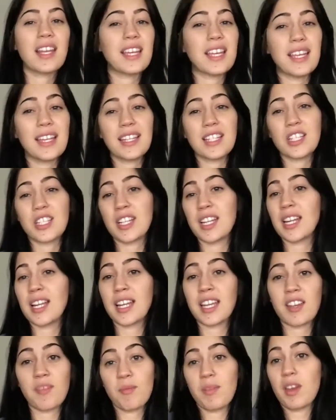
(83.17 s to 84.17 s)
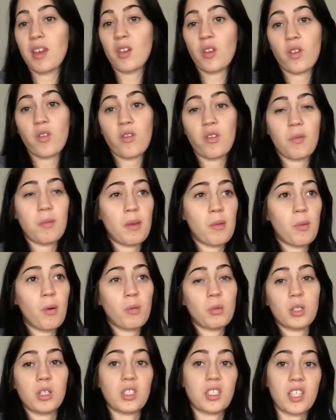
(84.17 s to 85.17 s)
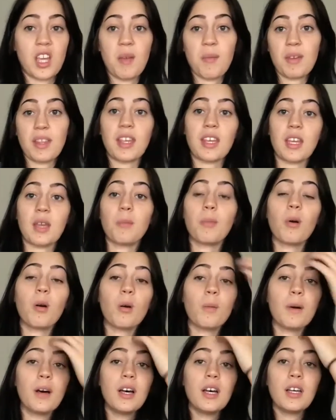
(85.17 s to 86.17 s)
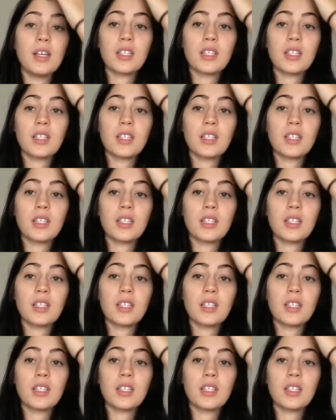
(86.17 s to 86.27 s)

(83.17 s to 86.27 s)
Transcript: She didn't give me a UVB bulb, she just gave me the heat bulb,